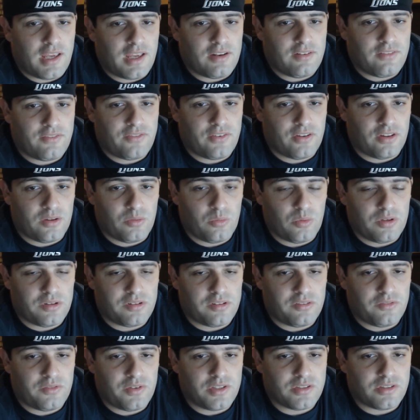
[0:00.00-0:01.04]
and Philly
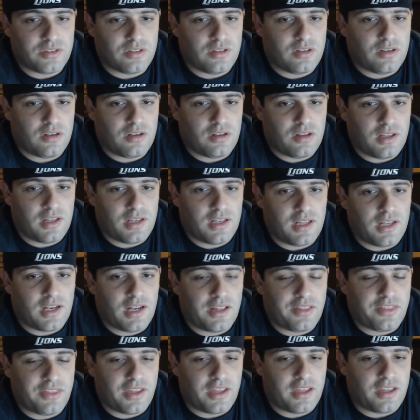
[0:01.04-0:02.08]
wins the division, and then
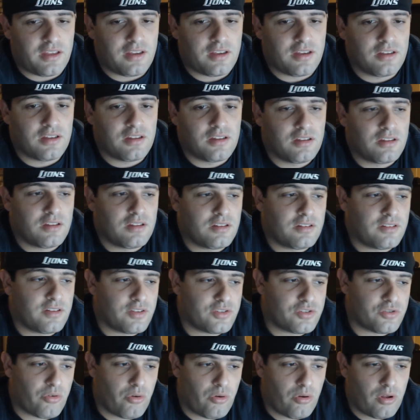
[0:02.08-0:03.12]
I think
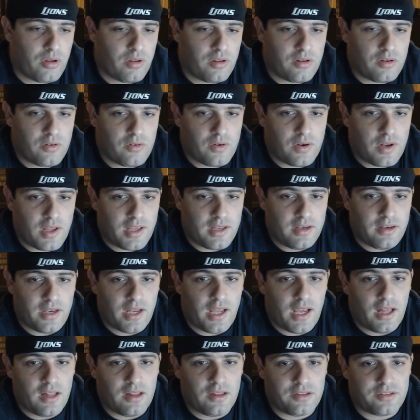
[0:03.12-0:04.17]
Detroit and
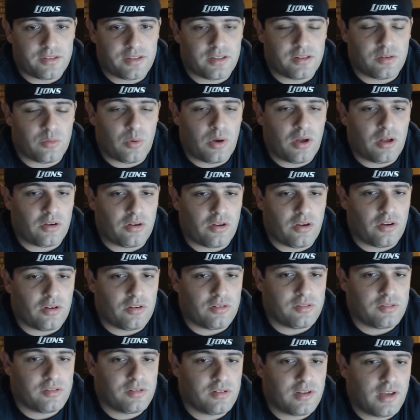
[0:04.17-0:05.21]
Dallas get the wild
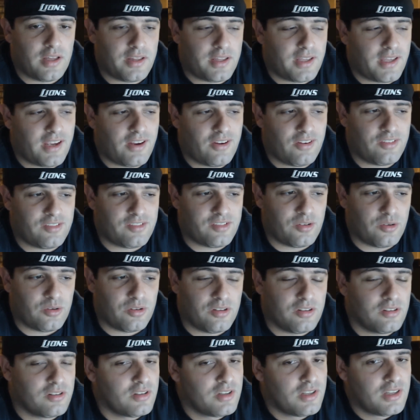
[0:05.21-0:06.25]
cards. I think
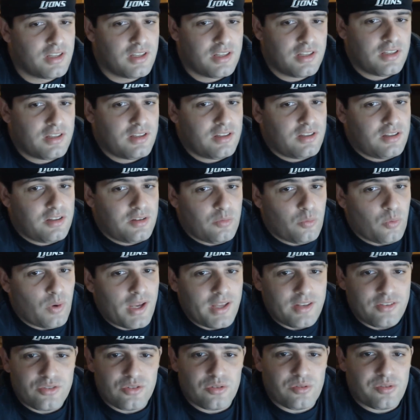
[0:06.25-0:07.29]
Arizona,
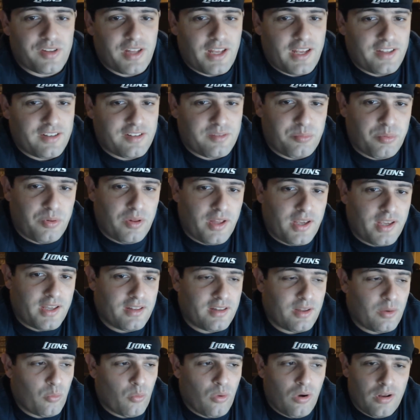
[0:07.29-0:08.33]
way Drew Stanton's
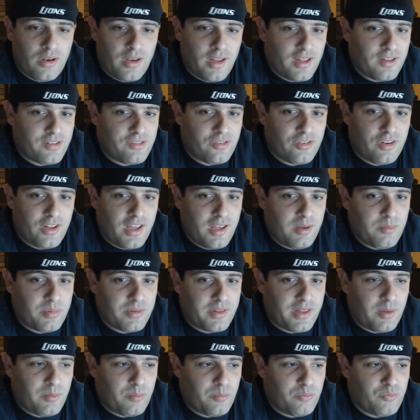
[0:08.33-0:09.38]
playing, they won yesterday,
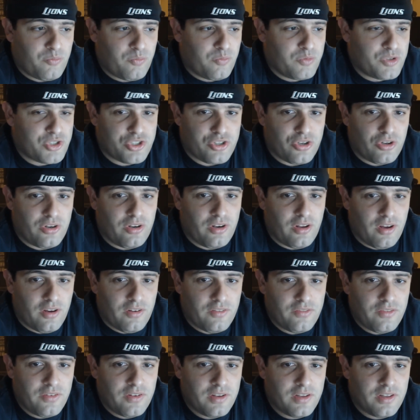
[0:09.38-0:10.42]
but they shouldn't
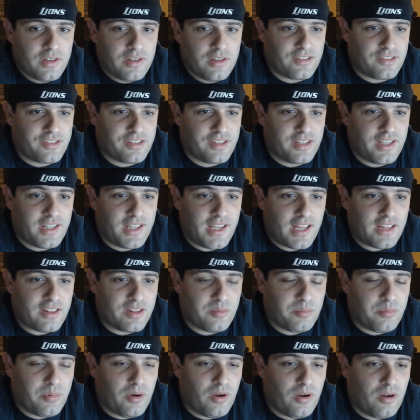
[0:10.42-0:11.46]
have. Kansas City
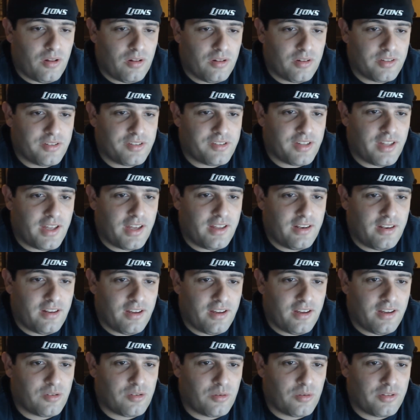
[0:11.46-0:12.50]
got the ball
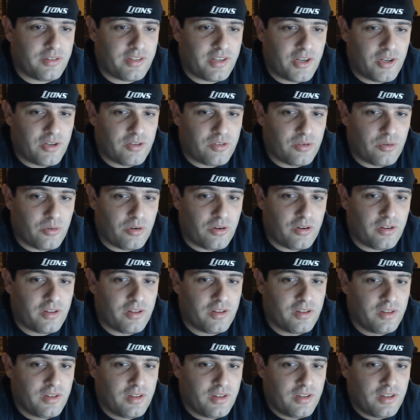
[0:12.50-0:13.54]
inside Arizona
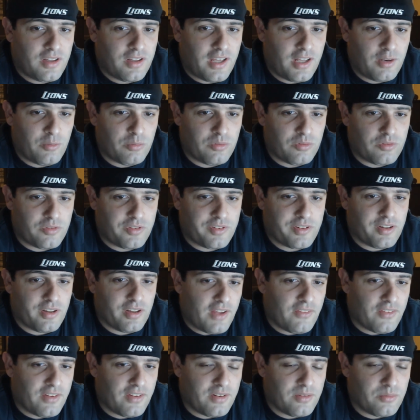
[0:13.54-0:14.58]
territory and was
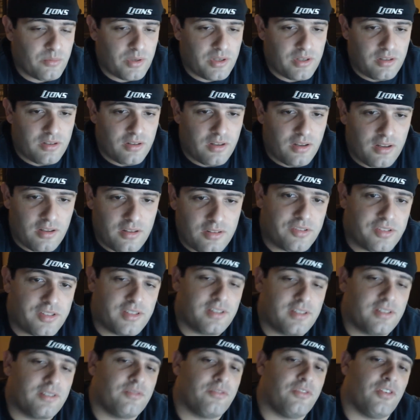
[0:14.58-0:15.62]
driving when
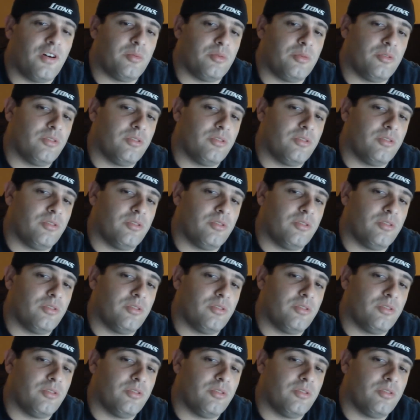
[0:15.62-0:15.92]
Kelsey had